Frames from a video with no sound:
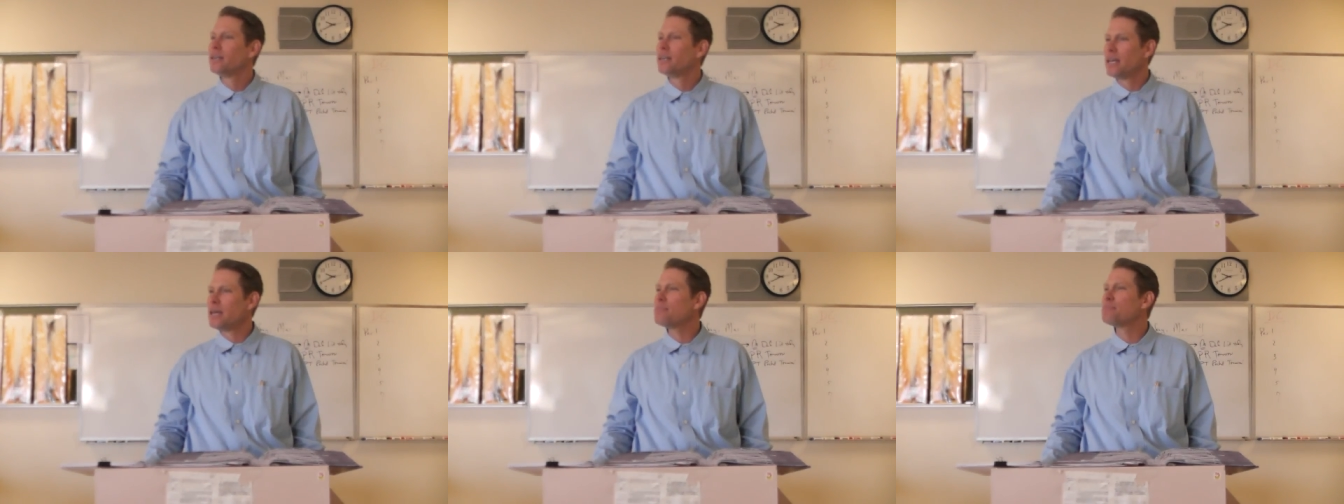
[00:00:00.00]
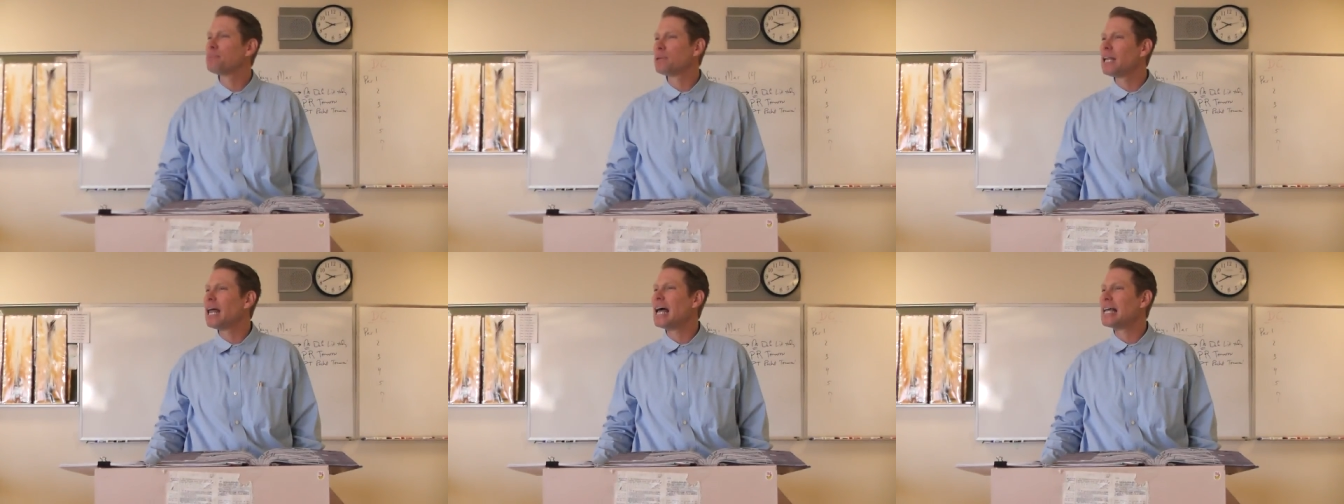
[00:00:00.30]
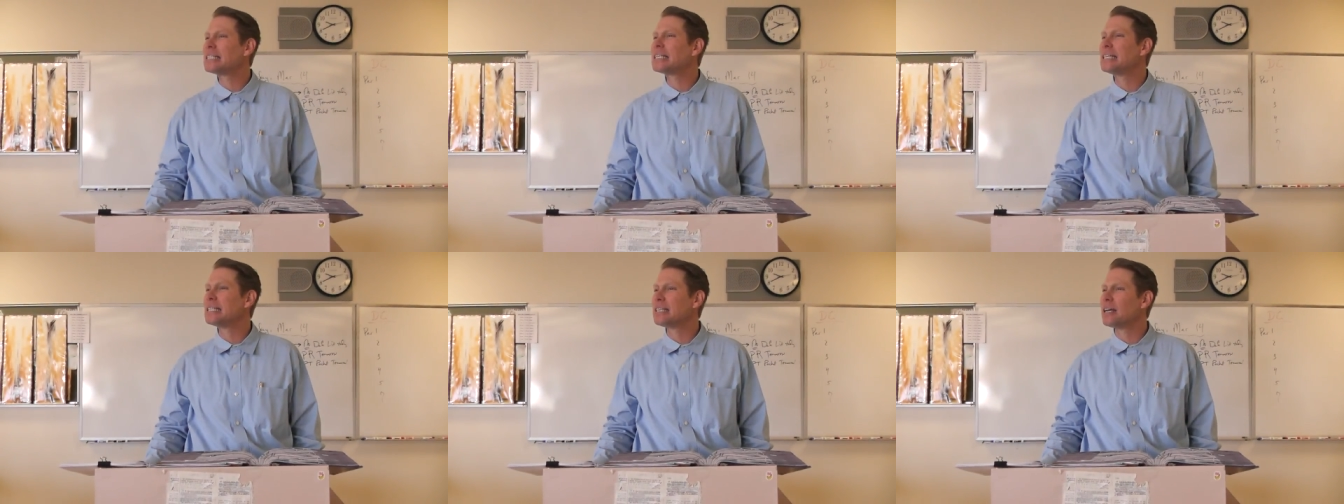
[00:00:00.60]
He
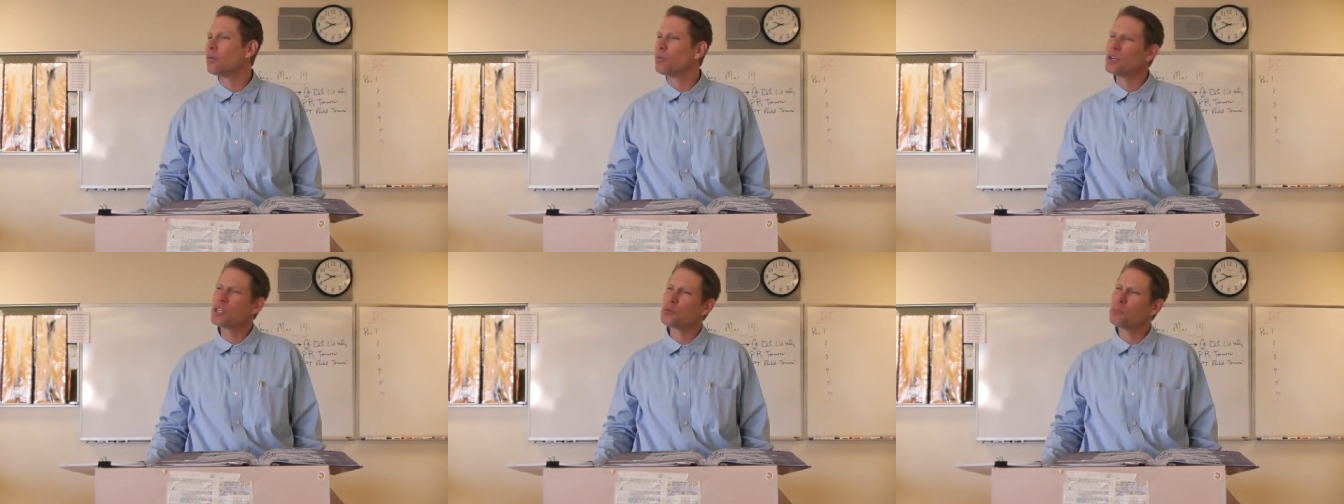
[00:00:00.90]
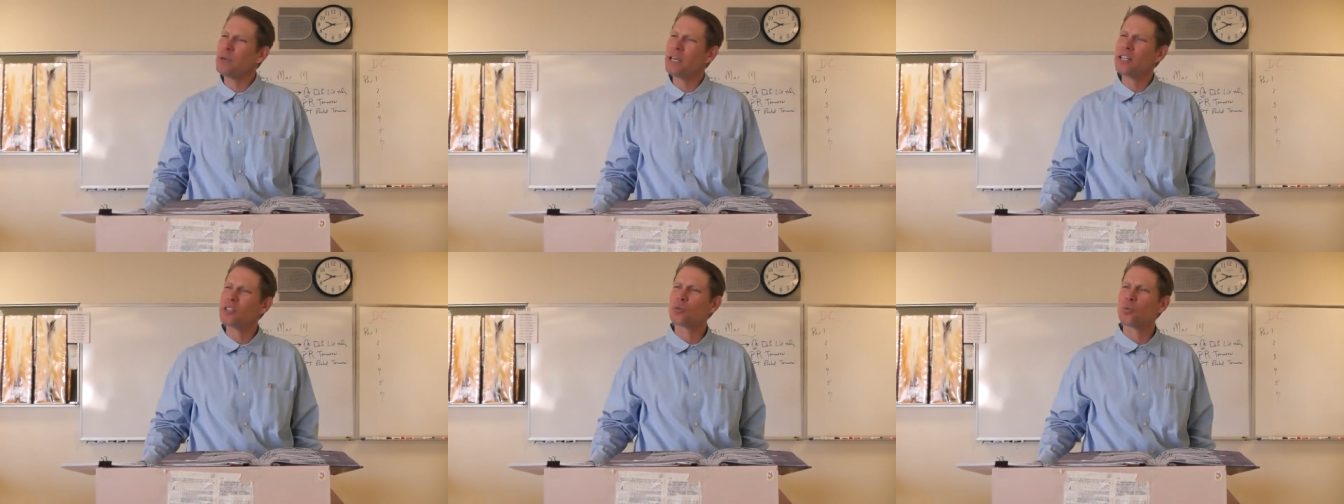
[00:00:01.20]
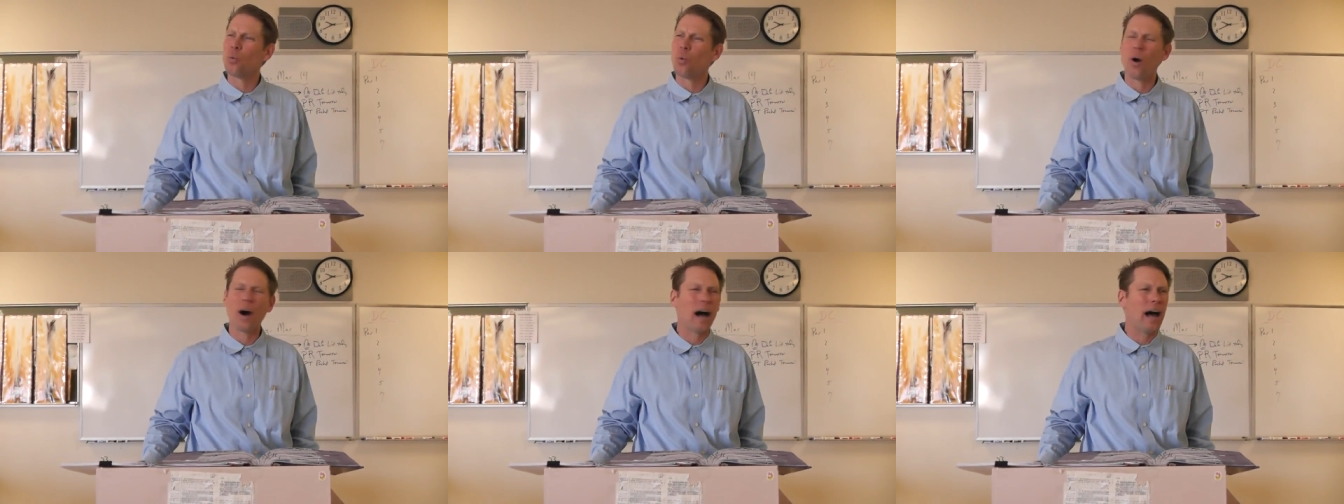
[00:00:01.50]
blesses it, which means
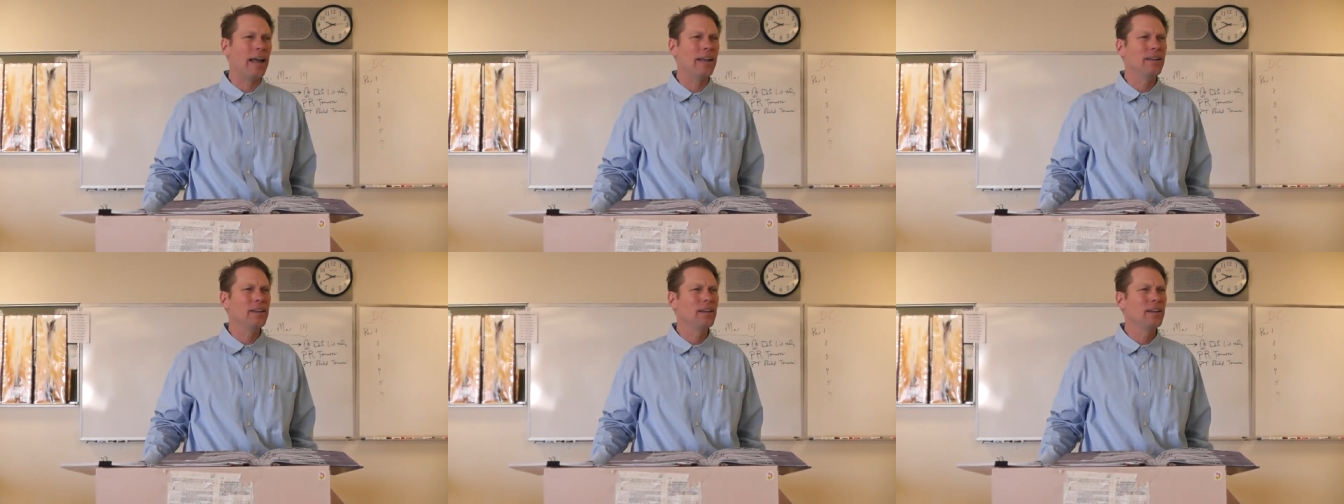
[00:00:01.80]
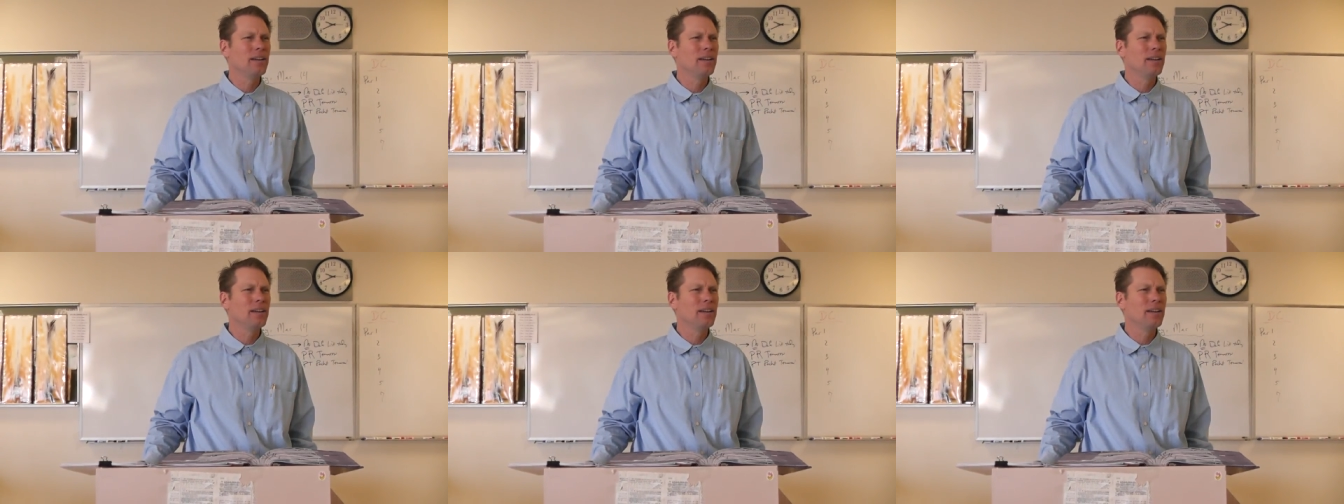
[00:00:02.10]
what?